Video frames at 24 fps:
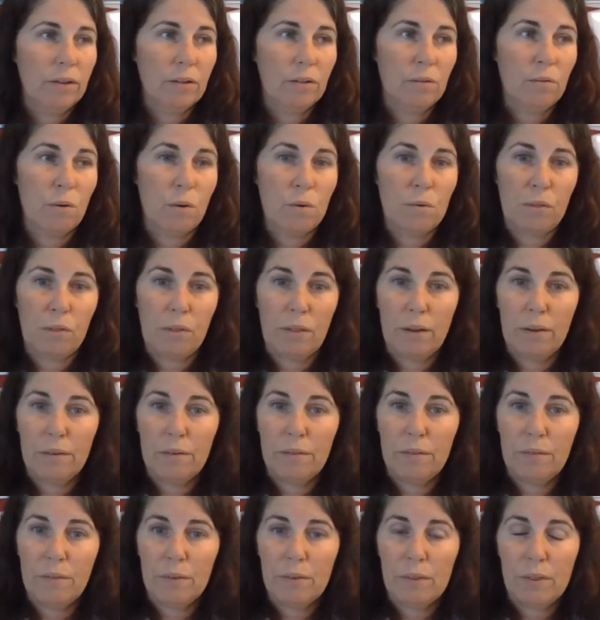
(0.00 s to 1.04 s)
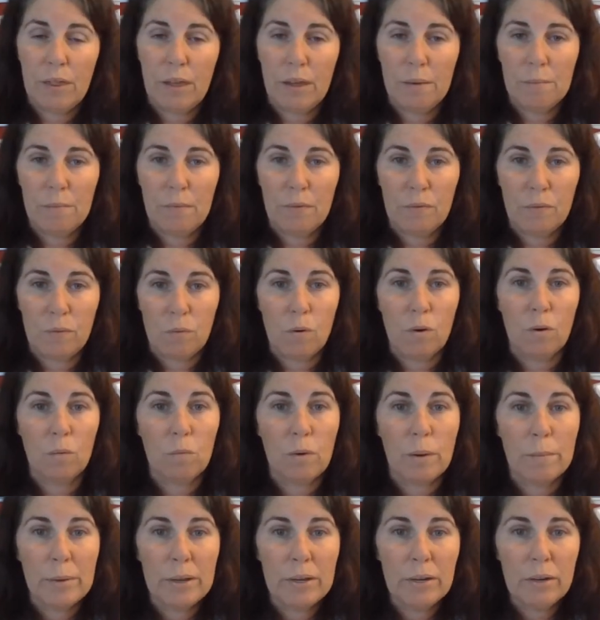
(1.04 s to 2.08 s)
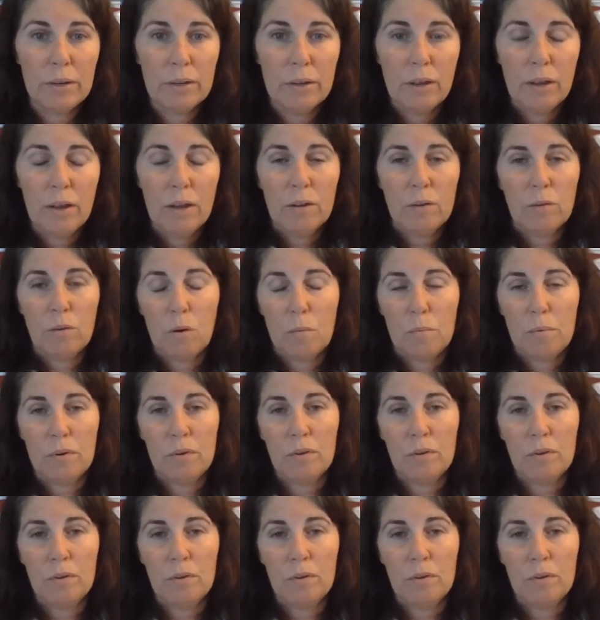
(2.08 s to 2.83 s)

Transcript: growth of them for women, growth